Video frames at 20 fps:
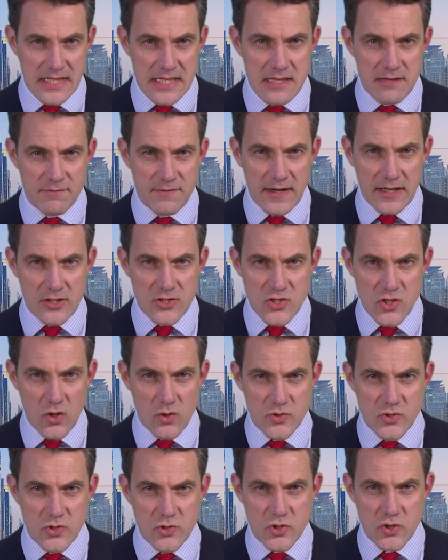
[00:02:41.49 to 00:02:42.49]
The figures
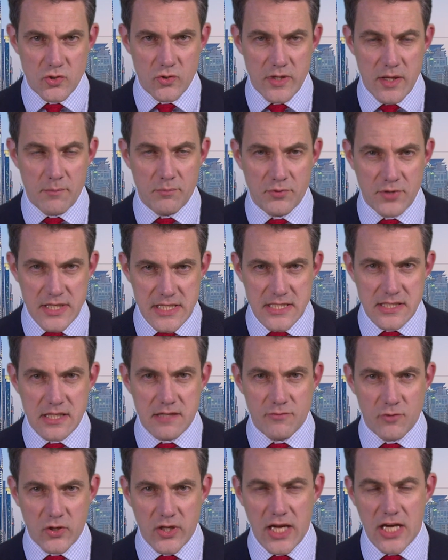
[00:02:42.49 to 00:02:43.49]
also show that priestly
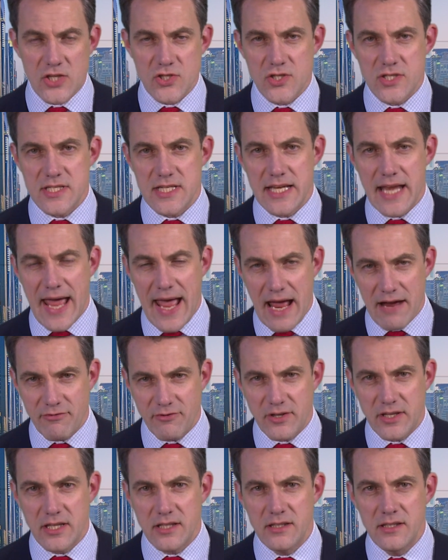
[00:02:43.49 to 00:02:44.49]
vocations in
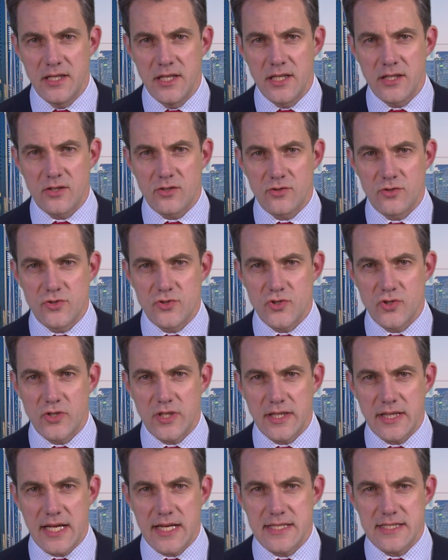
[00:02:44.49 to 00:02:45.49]
Africa grew
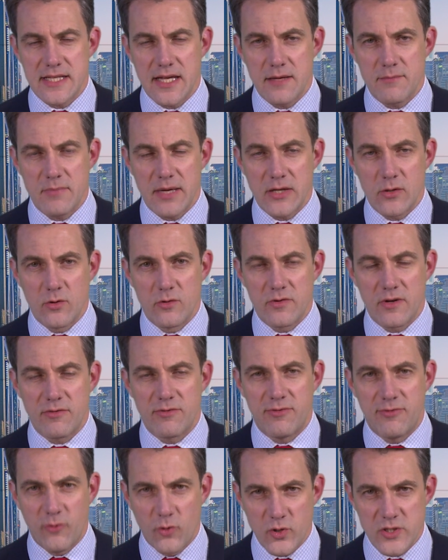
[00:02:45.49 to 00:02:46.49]
during that time by over
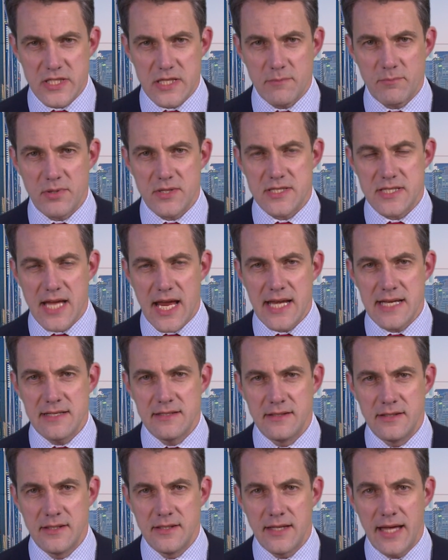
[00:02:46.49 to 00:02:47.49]
14%
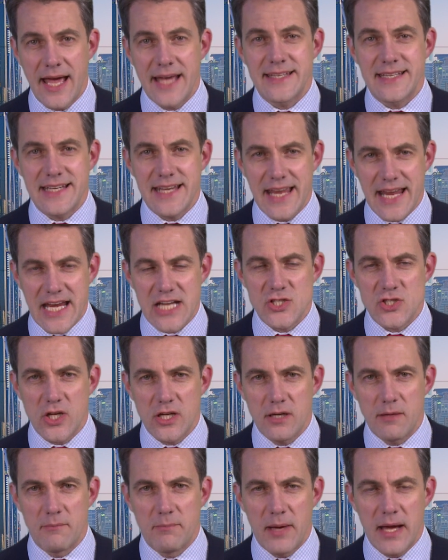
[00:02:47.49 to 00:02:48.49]
and in
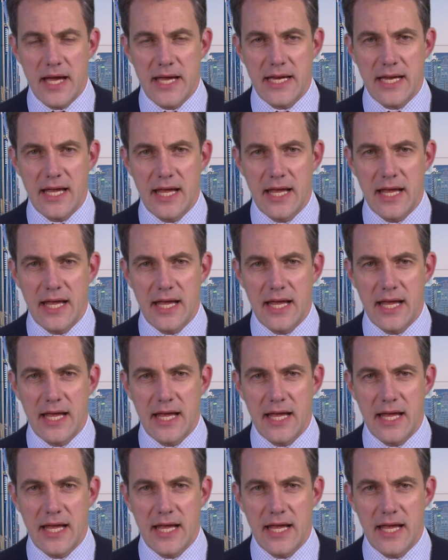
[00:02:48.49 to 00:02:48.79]
Asia by